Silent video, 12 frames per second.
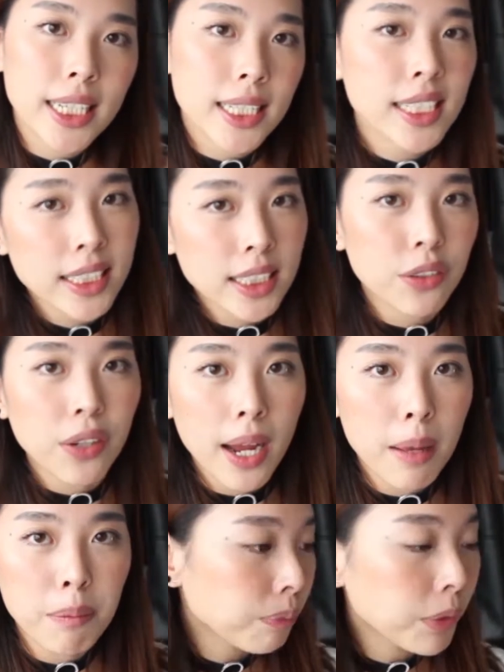
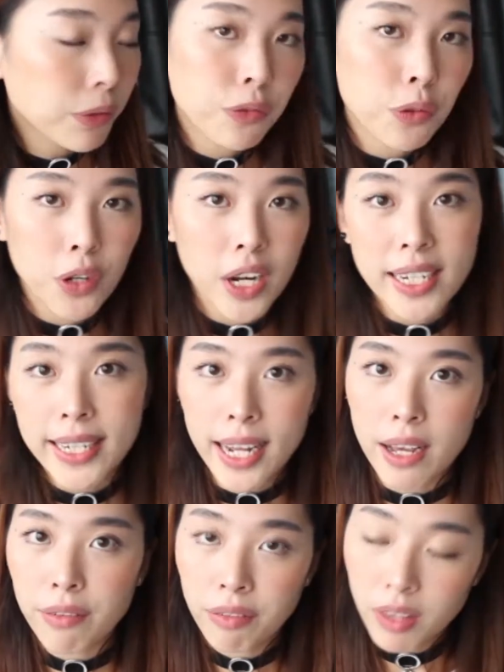Instagram before and
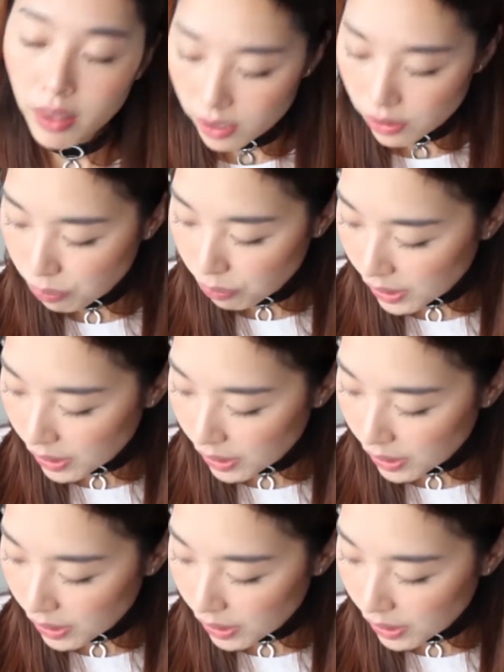after this